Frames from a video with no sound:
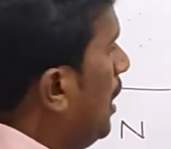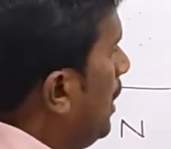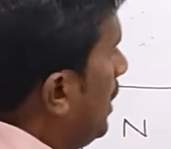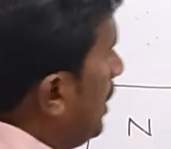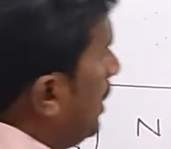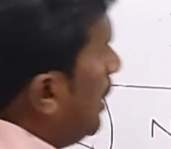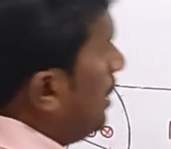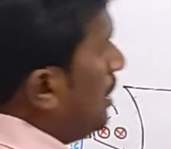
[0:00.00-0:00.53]

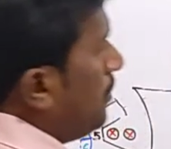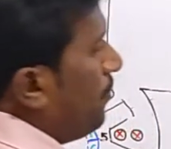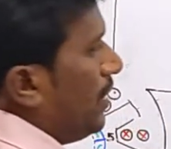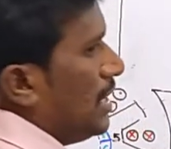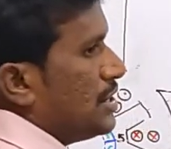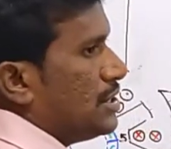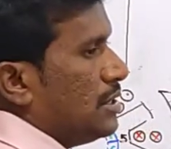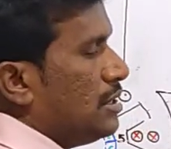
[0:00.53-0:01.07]
in a linear
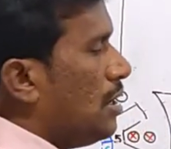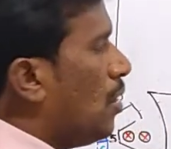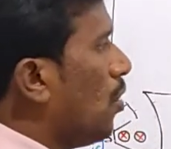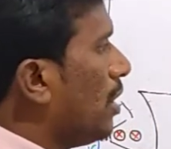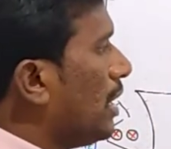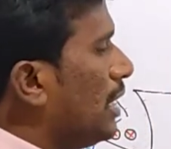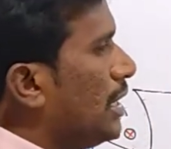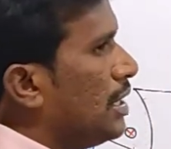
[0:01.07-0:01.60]
fashion
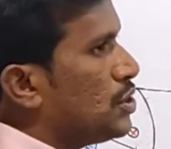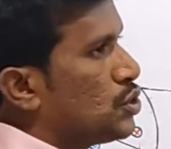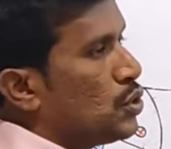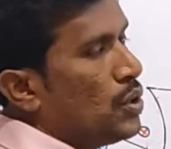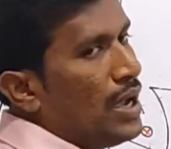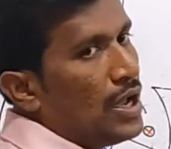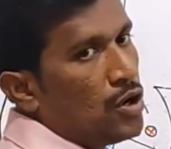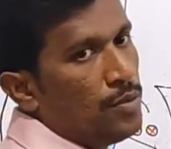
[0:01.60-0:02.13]
how can I
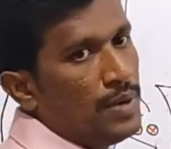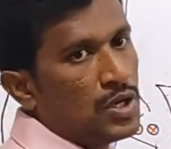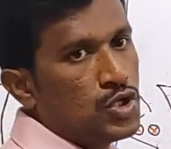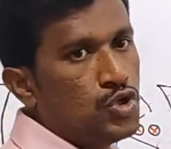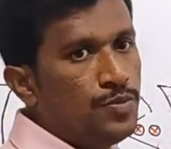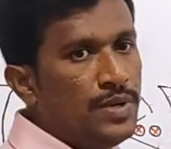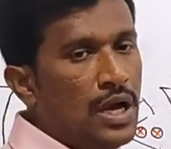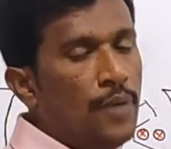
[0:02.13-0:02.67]
show arrow
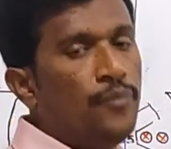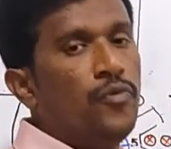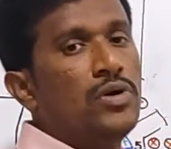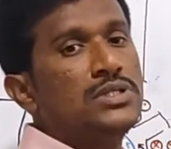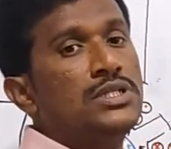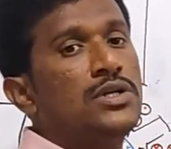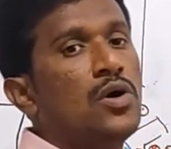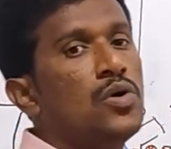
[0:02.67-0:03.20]
mark? Should be
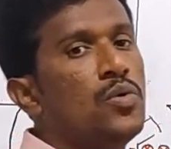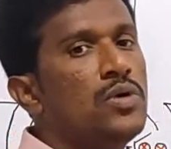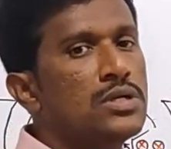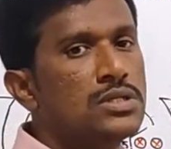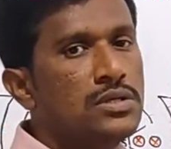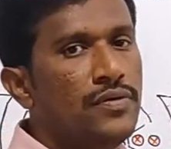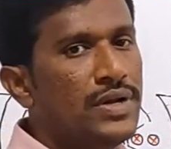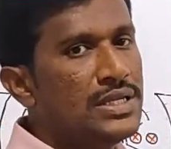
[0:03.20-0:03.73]
upwards or
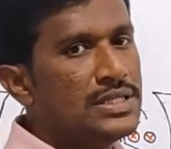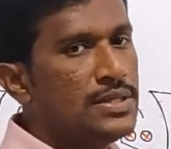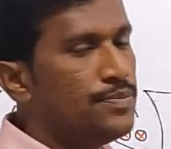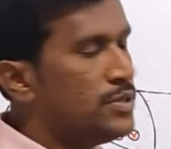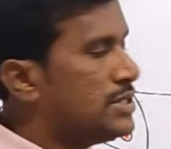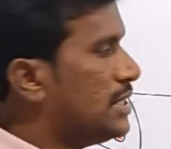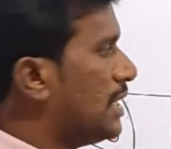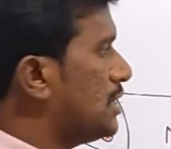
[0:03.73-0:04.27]
downwards? Very
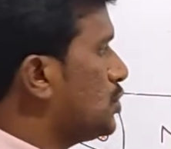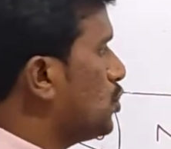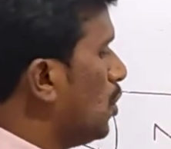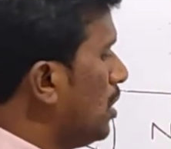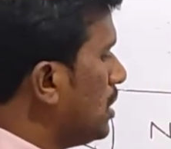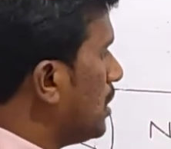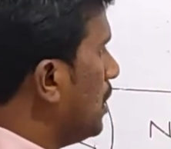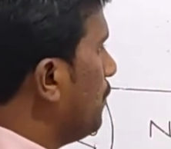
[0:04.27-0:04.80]
simple. See guys,
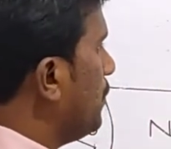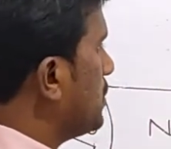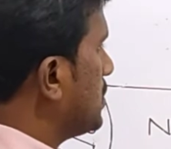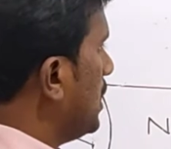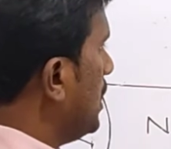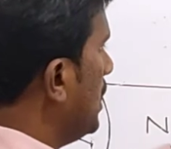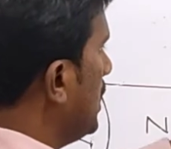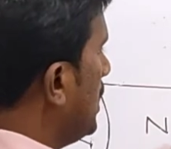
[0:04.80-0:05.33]
don't confuse.